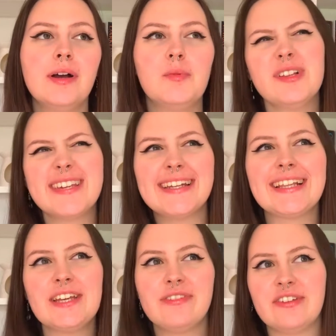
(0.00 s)
Well,
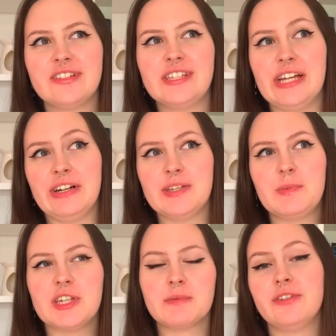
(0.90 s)
technically favourite series
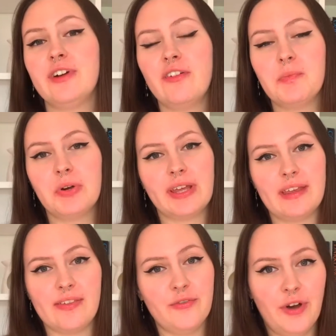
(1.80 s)
because my favourite book
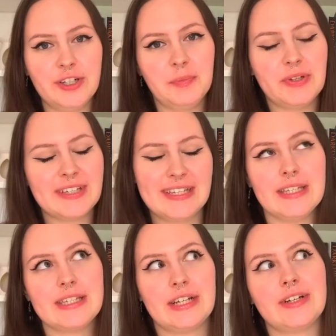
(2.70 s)
is the final book in the
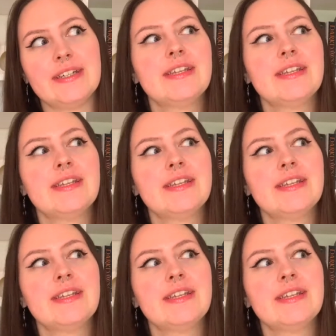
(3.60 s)
series.